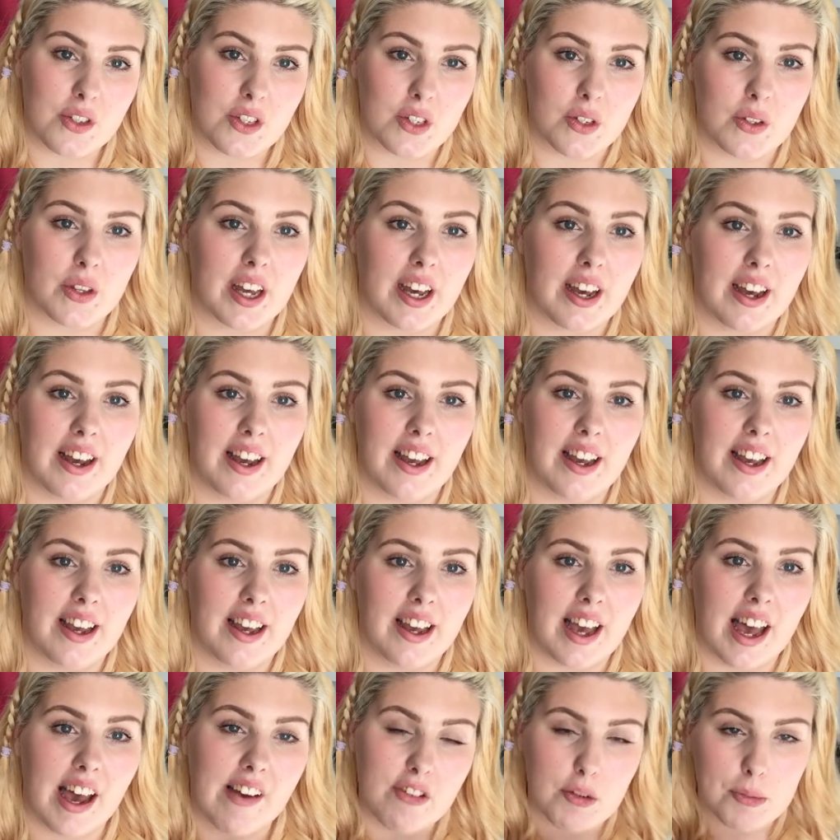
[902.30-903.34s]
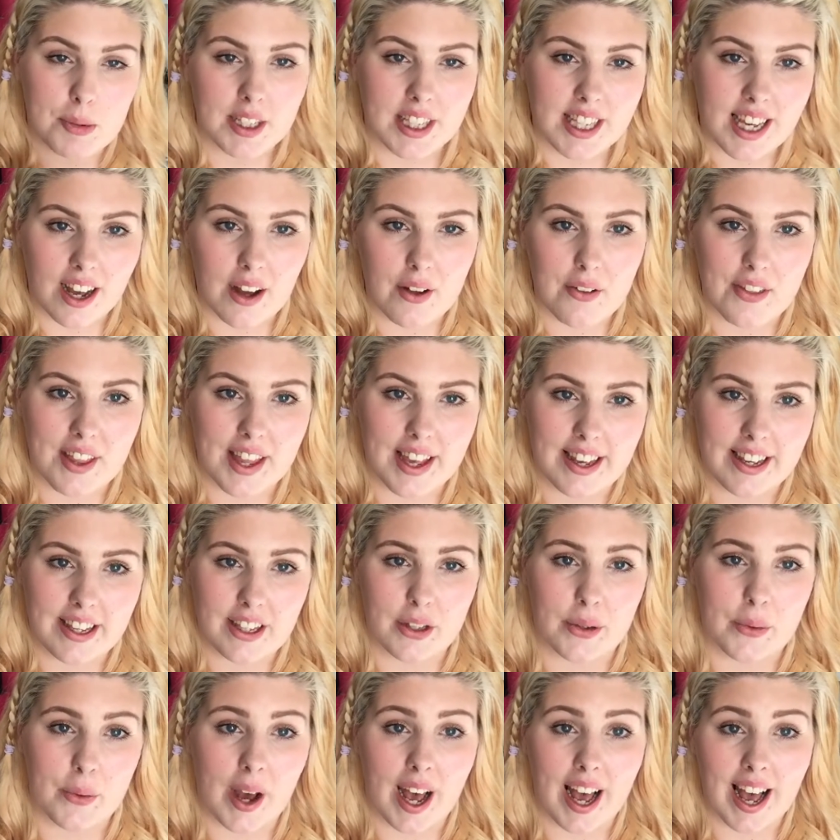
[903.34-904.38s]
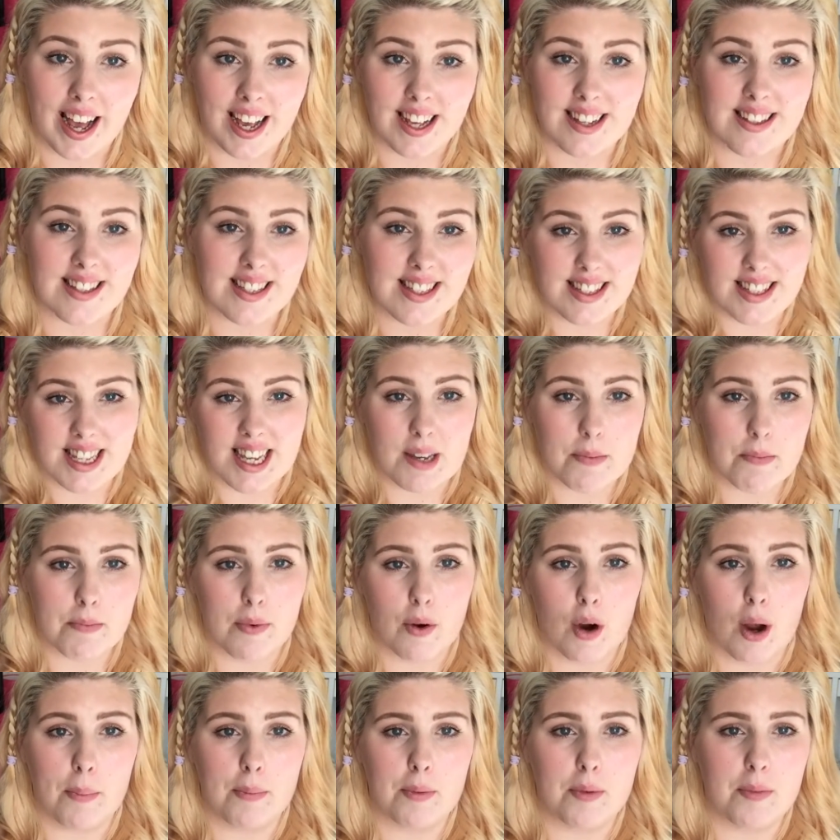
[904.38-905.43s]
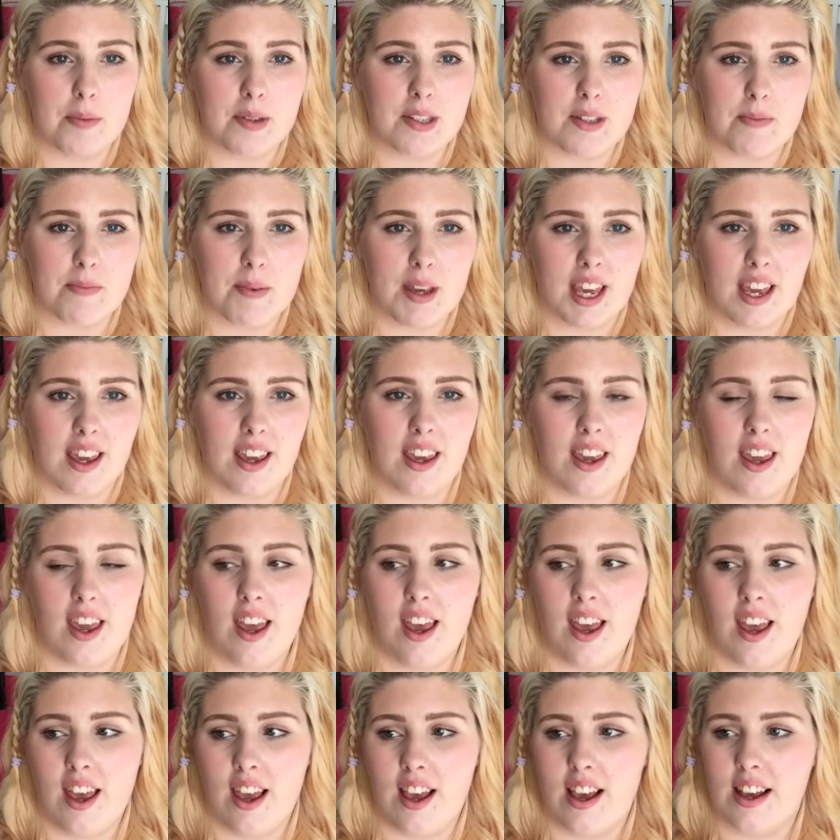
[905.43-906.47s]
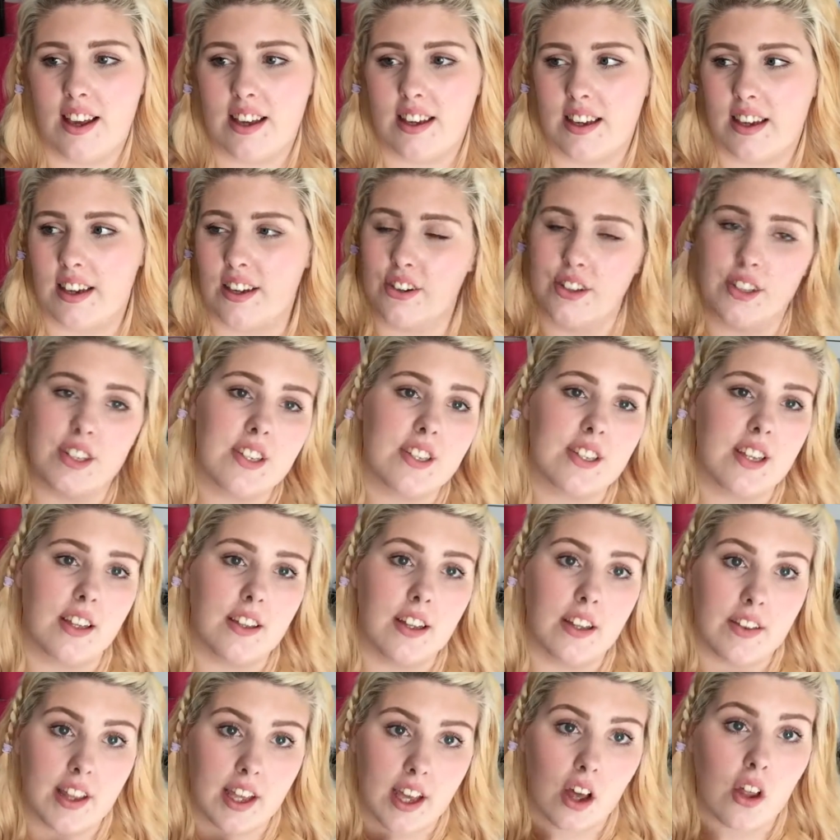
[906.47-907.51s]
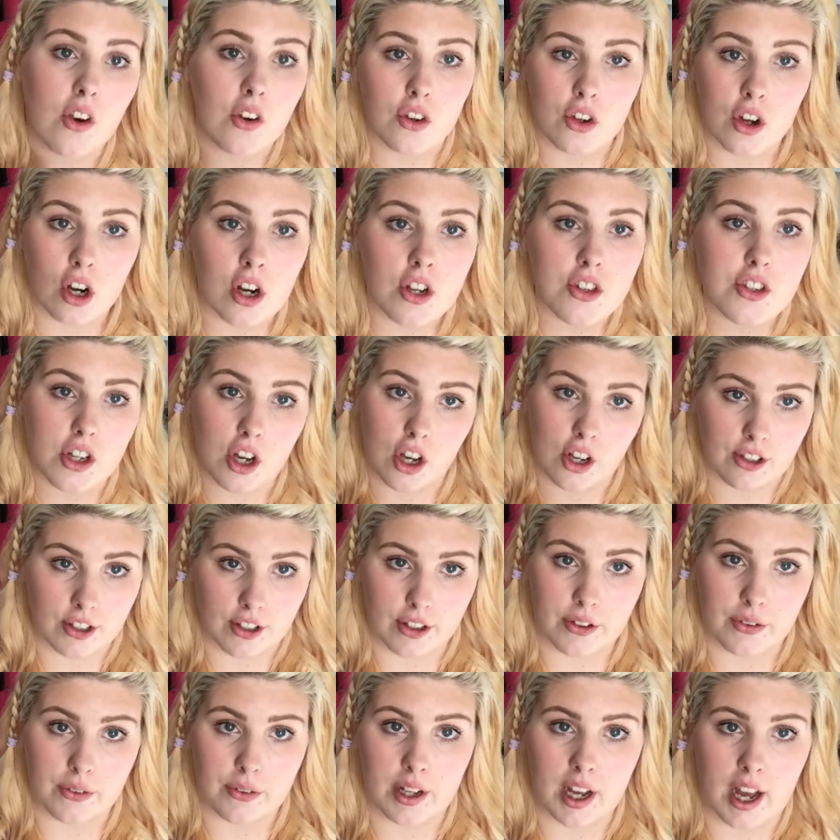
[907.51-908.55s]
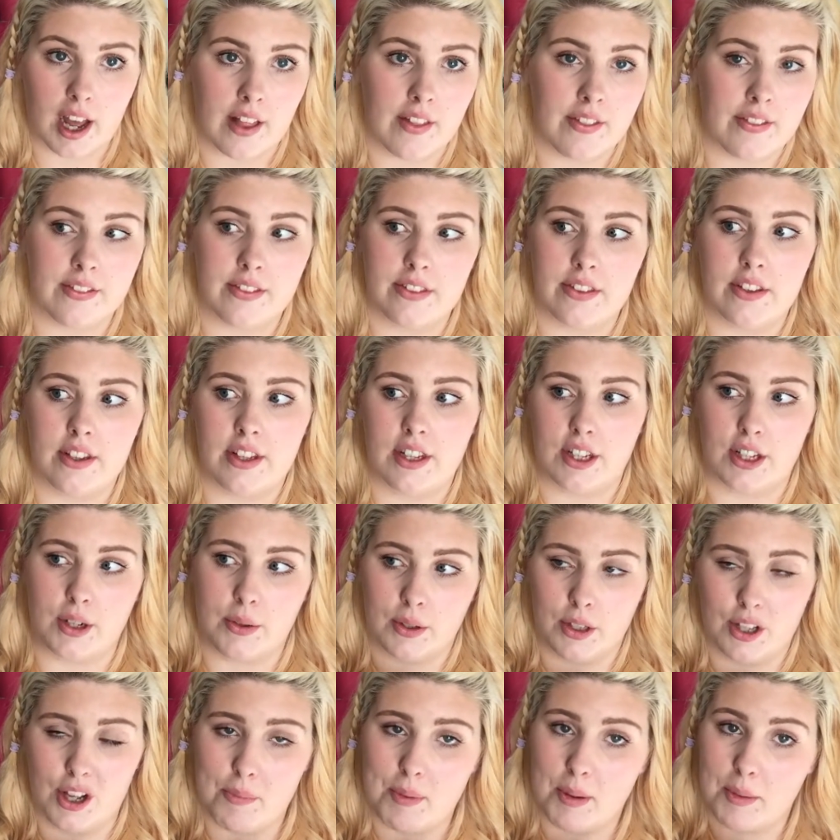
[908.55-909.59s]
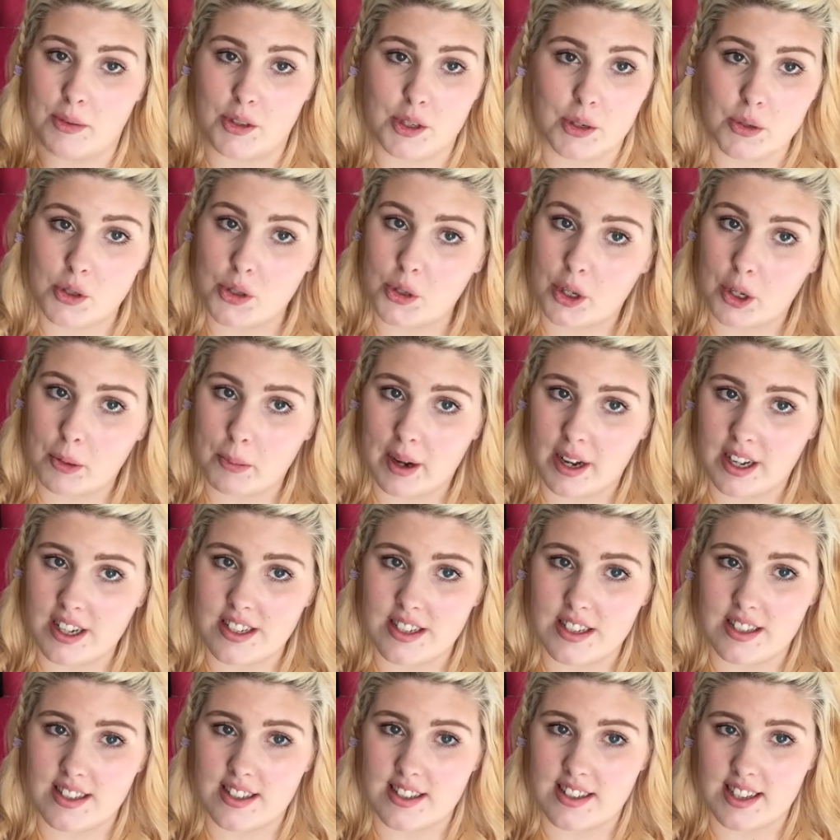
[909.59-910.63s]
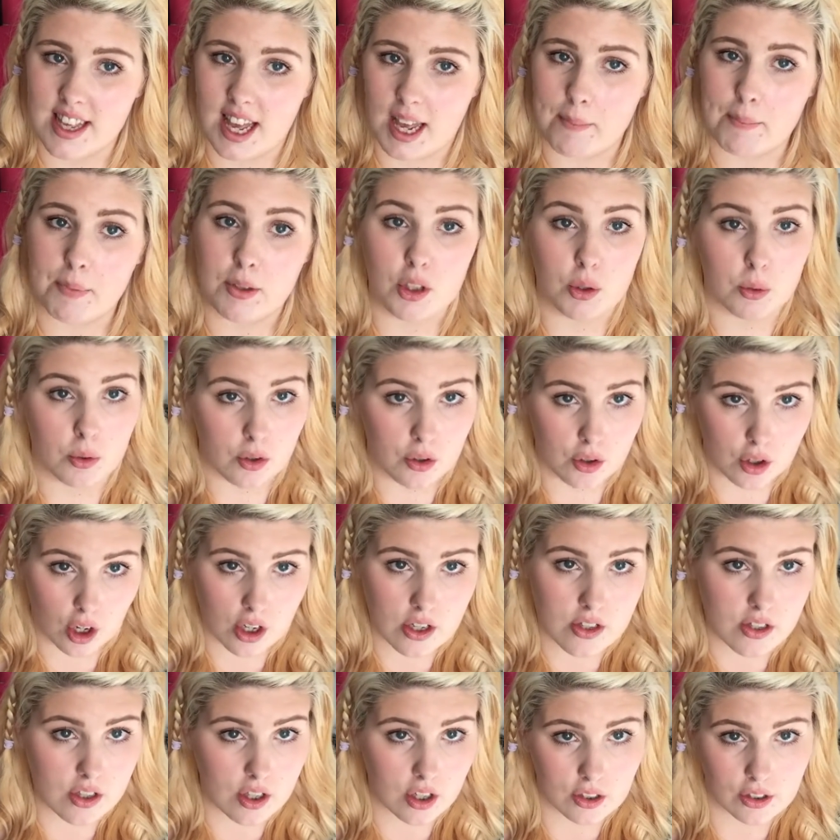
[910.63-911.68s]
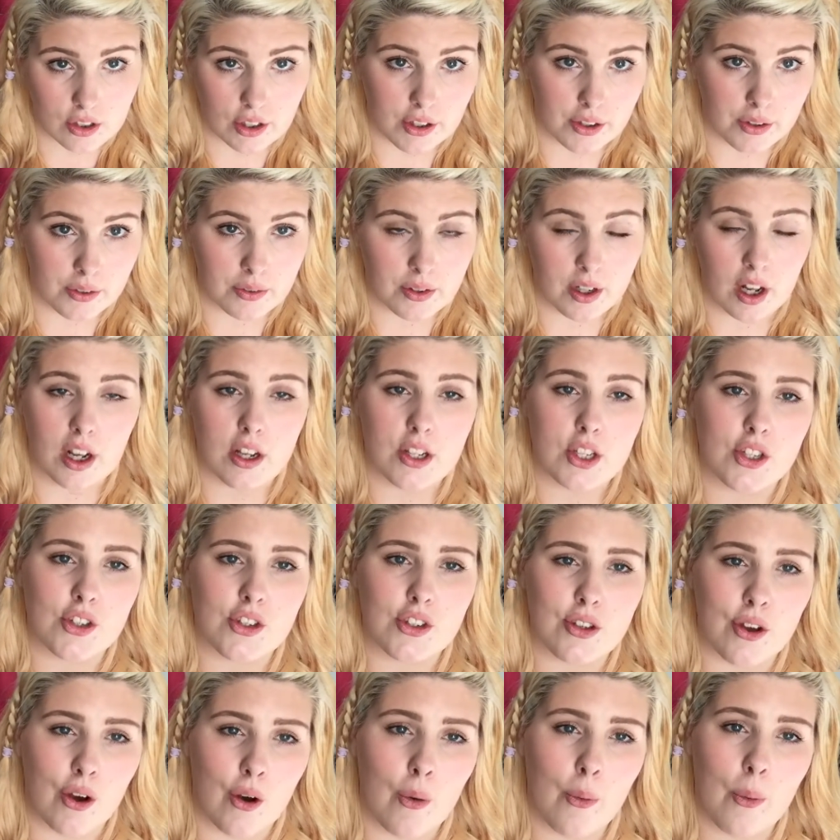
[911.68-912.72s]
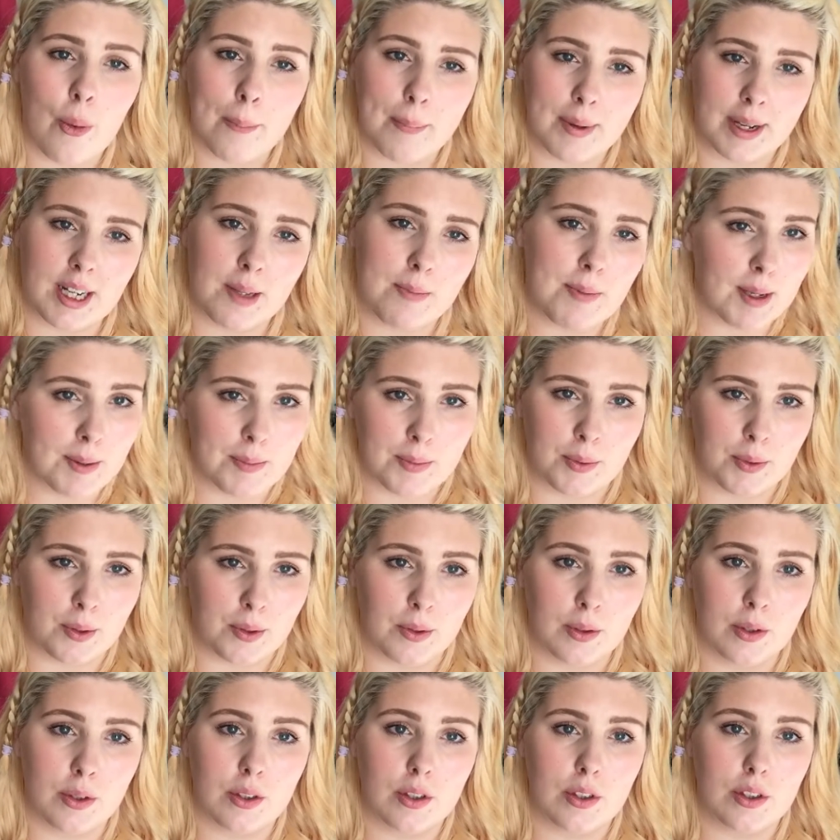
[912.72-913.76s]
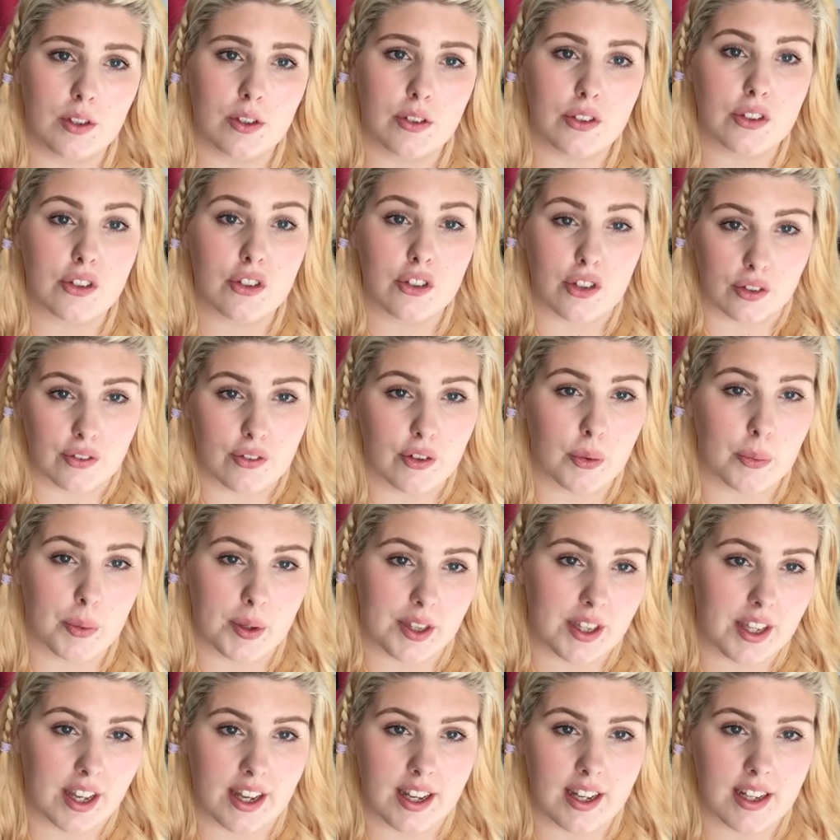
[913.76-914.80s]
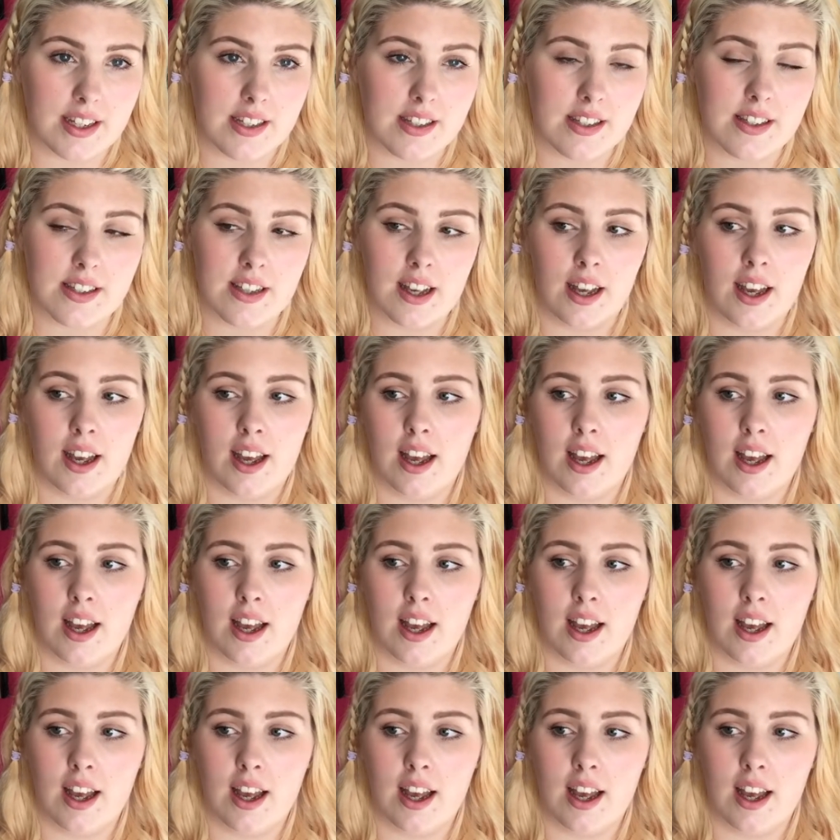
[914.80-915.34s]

so that everybody out there who has the same problem as me can understand that they are not alone. And you know, a lot of people don't talk about this, as I said, but you are not alone. So many people suffer with this.